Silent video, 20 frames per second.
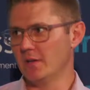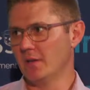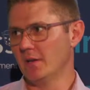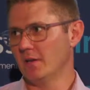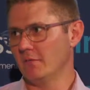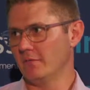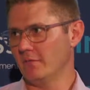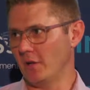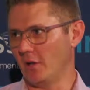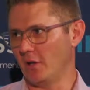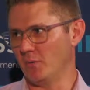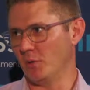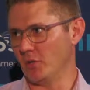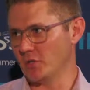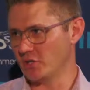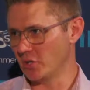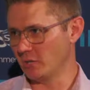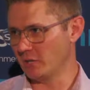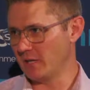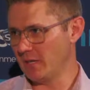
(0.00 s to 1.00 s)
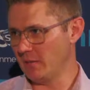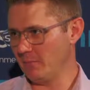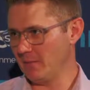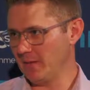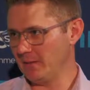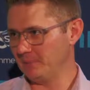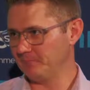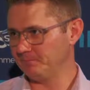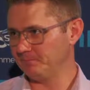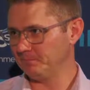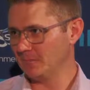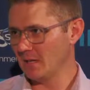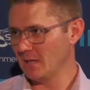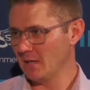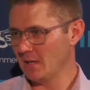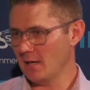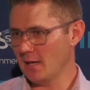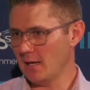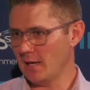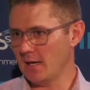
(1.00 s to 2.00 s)
followed by JobKeeper. Yeah.
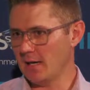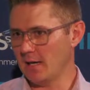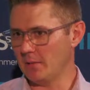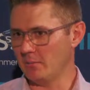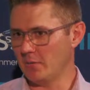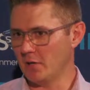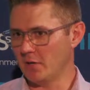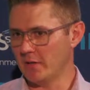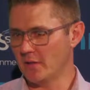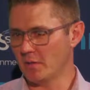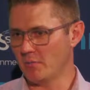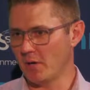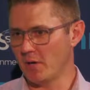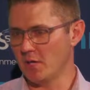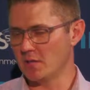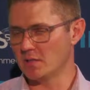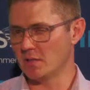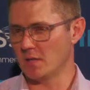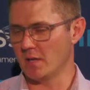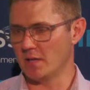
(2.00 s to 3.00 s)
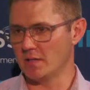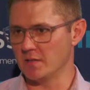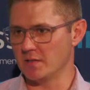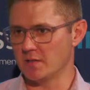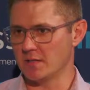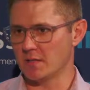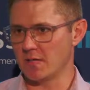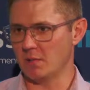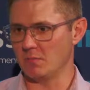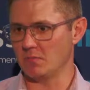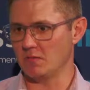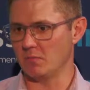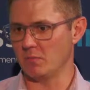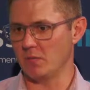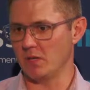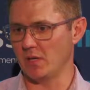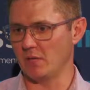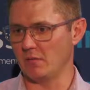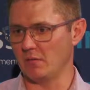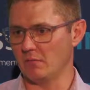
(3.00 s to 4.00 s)
I think both of those schemes have
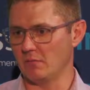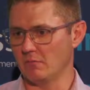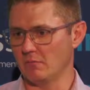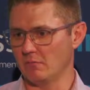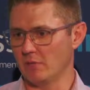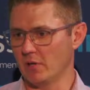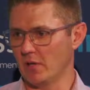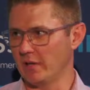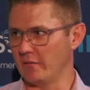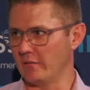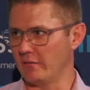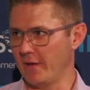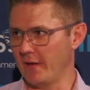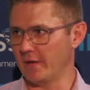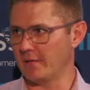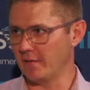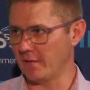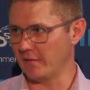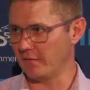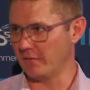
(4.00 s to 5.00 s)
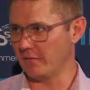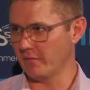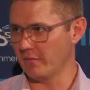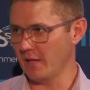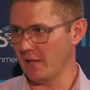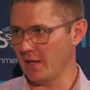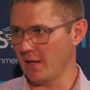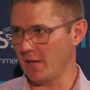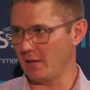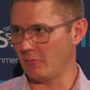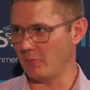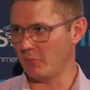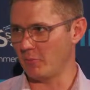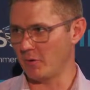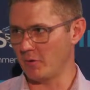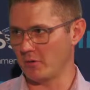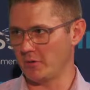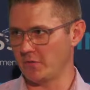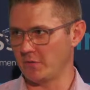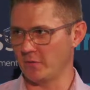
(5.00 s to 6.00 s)
been really effective, and we
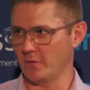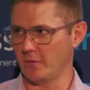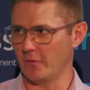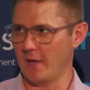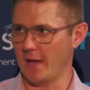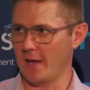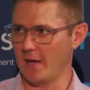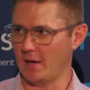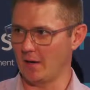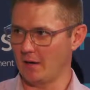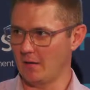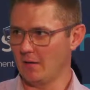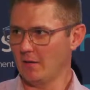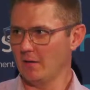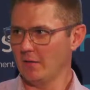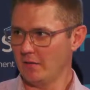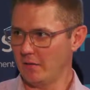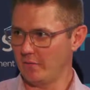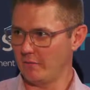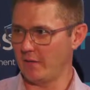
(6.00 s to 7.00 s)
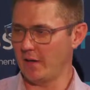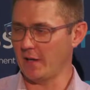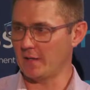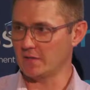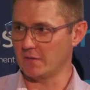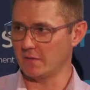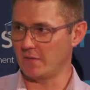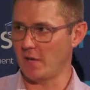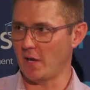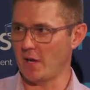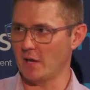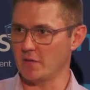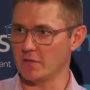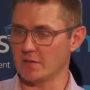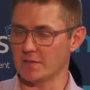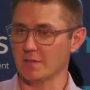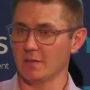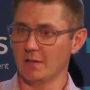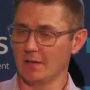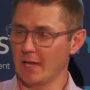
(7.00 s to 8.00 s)
probably saw the effects of
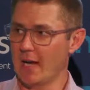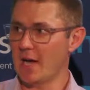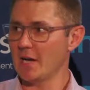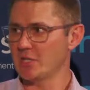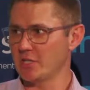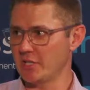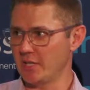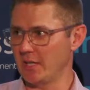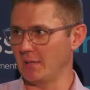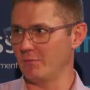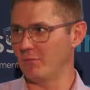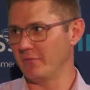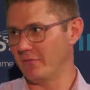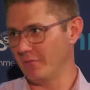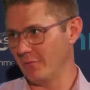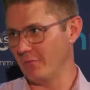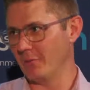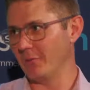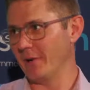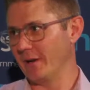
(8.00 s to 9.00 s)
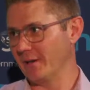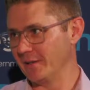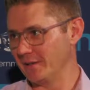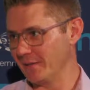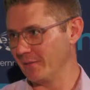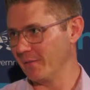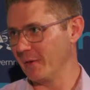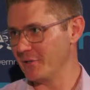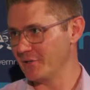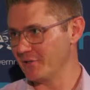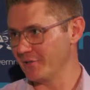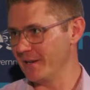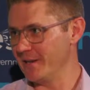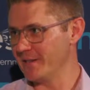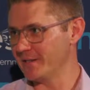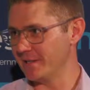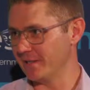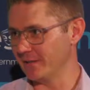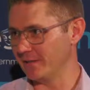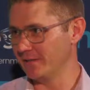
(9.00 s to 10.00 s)
those last year before we went into the most
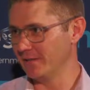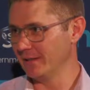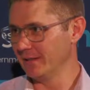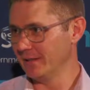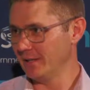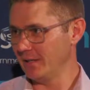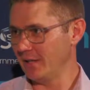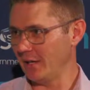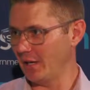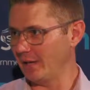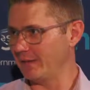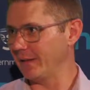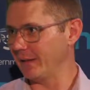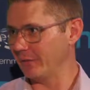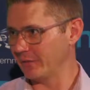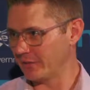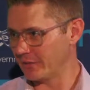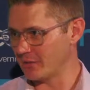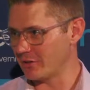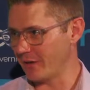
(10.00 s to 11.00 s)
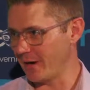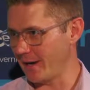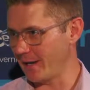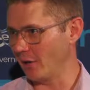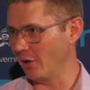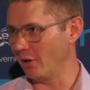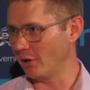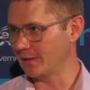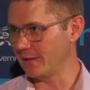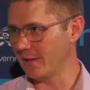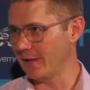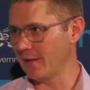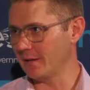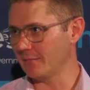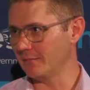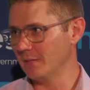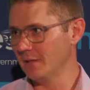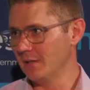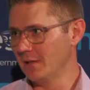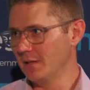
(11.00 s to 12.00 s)
recent, Delta strain
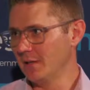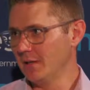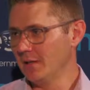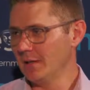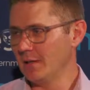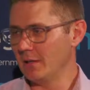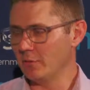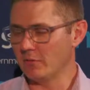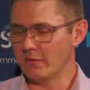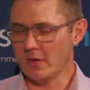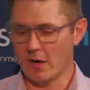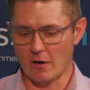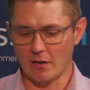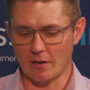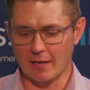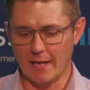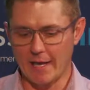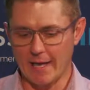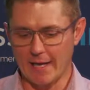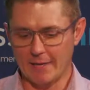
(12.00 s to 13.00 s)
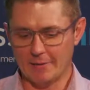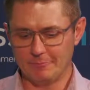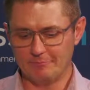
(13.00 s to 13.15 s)
lockdown that we've currently had.